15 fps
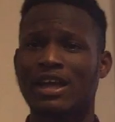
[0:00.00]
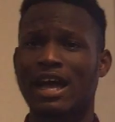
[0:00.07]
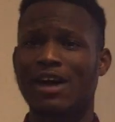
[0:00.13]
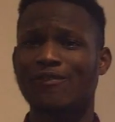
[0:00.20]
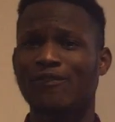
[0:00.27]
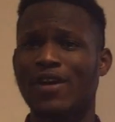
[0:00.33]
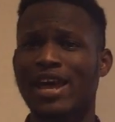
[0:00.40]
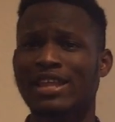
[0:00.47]

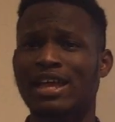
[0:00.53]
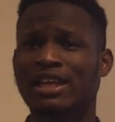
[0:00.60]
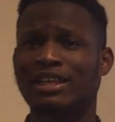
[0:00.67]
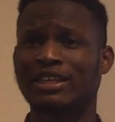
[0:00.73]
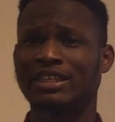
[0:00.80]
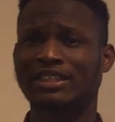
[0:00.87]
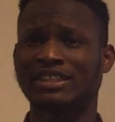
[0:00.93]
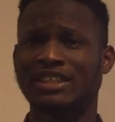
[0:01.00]
And
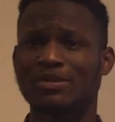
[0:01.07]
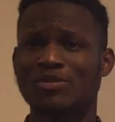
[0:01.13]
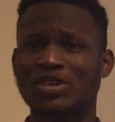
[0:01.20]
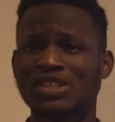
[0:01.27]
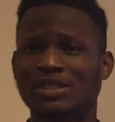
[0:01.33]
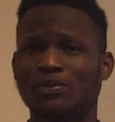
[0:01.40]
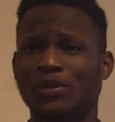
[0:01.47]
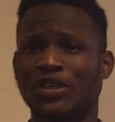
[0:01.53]
finally, there
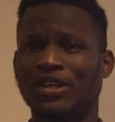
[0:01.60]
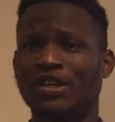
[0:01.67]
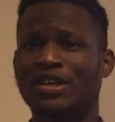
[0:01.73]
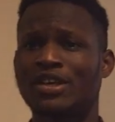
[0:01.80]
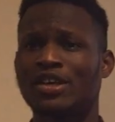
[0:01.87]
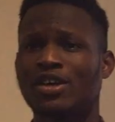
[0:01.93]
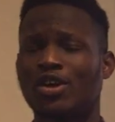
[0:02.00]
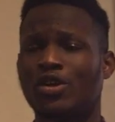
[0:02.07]
must be
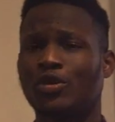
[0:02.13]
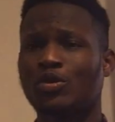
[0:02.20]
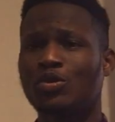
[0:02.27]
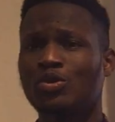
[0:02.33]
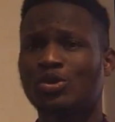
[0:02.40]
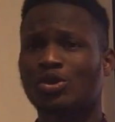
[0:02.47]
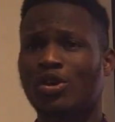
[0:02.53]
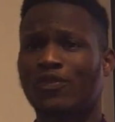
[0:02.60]

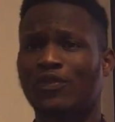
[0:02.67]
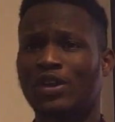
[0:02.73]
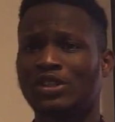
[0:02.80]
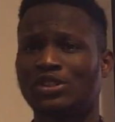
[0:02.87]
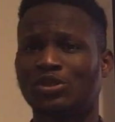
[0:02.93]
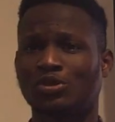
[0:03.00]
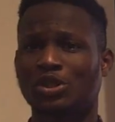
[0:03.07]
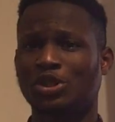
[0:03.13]
rules of
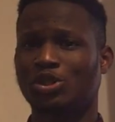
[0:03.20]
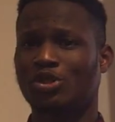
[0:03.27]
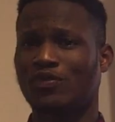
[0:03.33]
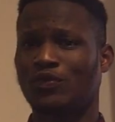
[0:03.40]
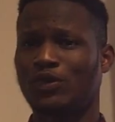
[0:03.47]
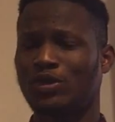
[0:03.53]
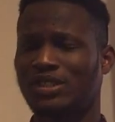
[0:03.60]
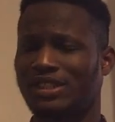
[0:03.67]
registration
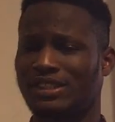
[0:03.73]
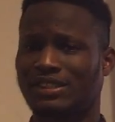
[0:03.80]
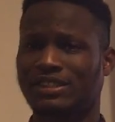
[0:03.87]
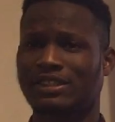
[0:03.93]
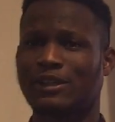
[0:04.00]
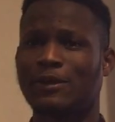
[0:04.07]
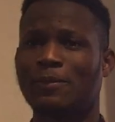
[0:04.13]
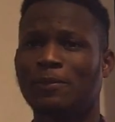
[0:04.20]
of
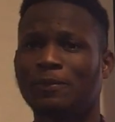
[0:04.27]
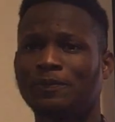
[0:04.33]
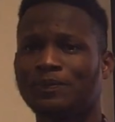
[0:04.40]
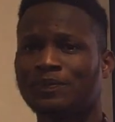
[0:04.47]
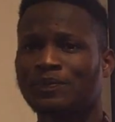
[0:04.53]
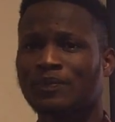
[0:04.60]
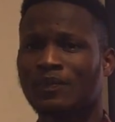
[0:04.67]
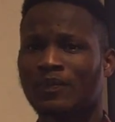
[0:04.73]
notice.
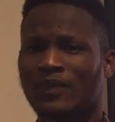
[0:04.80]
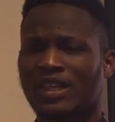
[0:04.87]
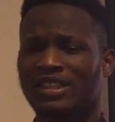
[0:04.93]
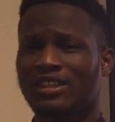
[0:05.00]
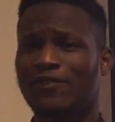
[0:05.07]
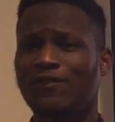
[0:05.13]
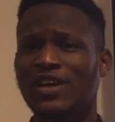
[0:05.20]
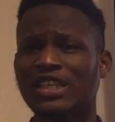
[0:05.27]

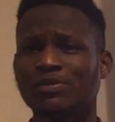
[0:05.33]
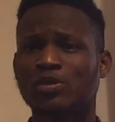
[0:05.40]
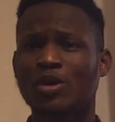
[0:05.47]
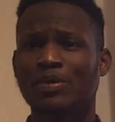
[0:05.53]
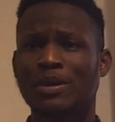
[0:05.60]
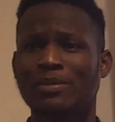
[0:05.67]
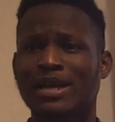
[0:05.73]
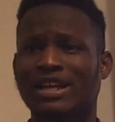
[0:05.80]
The first
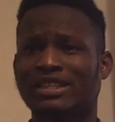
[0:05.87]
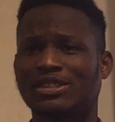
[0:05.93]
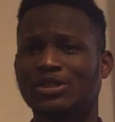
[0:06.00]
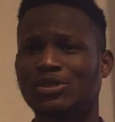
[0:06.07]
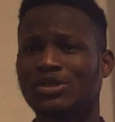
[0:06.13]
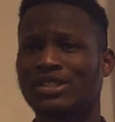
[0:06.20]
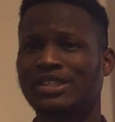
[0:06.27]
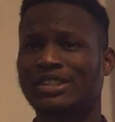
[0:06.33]
problem that is
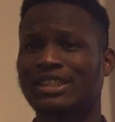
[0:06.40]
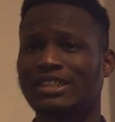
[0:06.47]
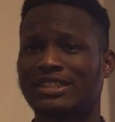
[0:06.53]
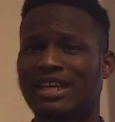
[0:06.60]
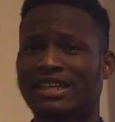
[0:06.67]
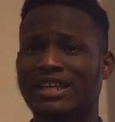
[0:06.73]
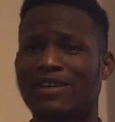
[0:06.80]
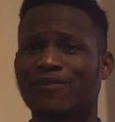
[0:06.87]
noticed is
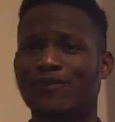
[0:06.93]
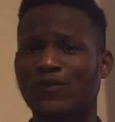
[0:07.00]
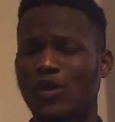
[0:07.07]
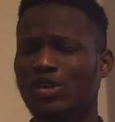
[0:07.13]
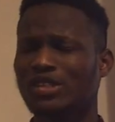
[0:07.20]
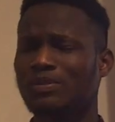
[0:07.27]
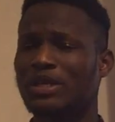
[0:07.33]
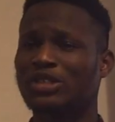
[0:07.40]
that the
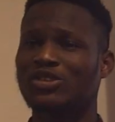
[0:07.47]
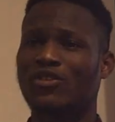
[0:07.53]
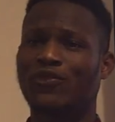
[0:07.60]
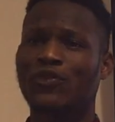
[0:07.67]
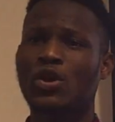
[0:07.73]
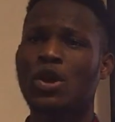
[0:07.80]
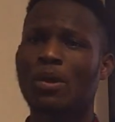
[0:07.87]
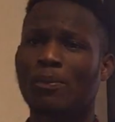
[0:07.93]
enforcement of
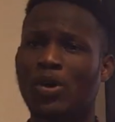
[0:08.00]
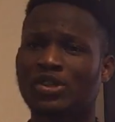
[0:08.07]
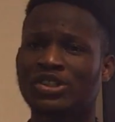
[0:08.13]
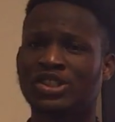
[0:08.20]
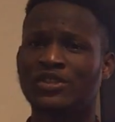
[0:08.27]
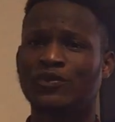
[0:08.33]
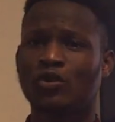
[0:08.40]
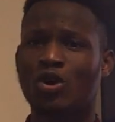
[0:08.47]

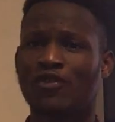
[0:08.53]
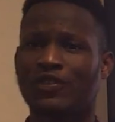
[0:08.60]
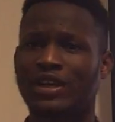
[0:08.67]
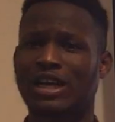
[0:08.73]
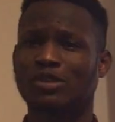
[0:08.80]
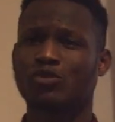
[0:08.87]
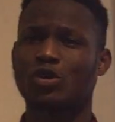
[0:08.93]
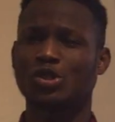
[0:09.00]
positive
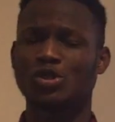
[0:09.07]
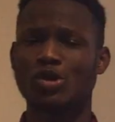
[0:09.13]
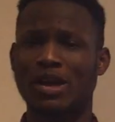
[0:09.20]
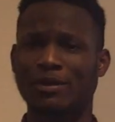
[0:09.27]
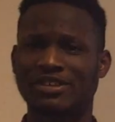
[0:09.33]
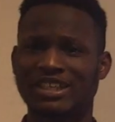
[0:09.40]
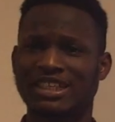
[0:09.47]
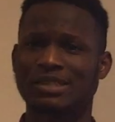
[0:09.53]
covenant was
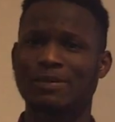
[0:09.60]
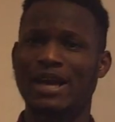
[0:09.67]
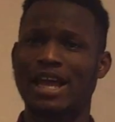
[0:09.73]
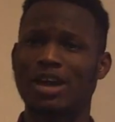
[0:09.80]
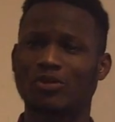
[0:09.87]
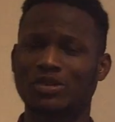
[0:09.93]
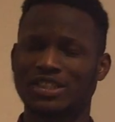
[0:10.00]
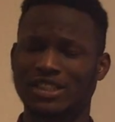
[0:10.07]
not addressed by
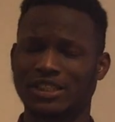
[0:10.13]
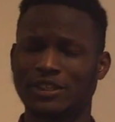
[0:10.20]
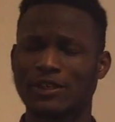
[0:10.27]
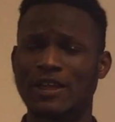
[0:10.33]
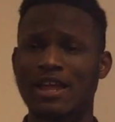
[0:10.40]
equity.